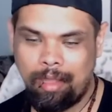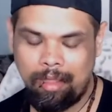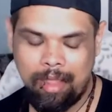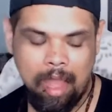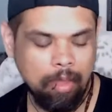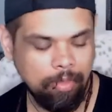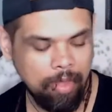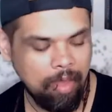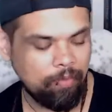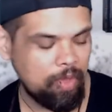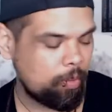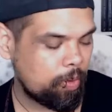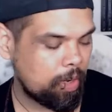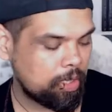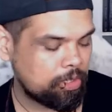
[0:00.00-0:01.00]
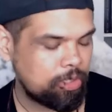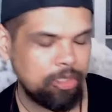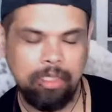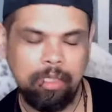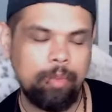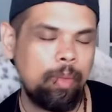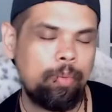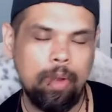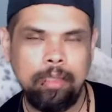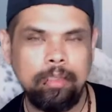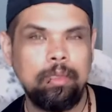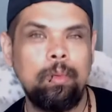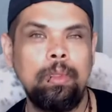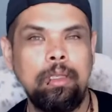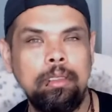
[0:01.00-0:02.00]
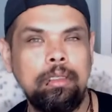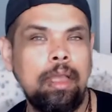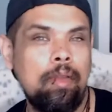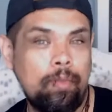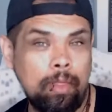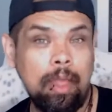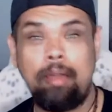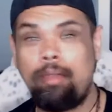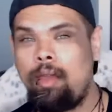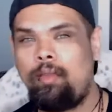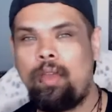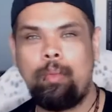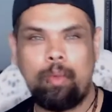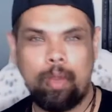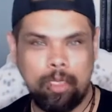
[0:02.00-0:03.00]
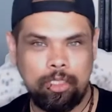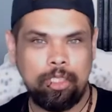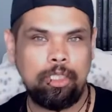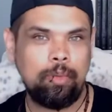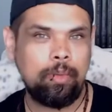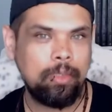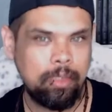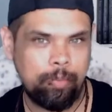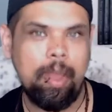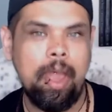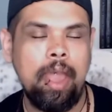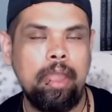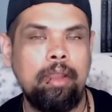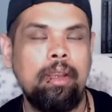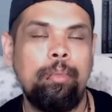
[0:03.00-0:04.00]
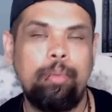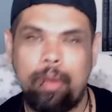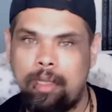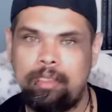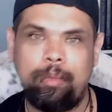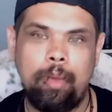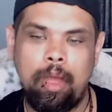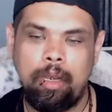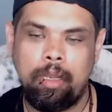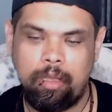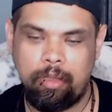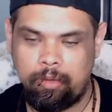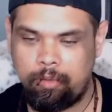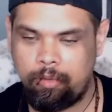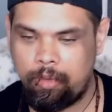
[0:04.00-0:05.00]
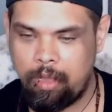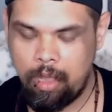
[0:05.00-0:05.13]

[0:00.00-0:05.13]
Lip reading: Allow that vibration to be present with yourself. Allow that vibration to inspire and impress upon you.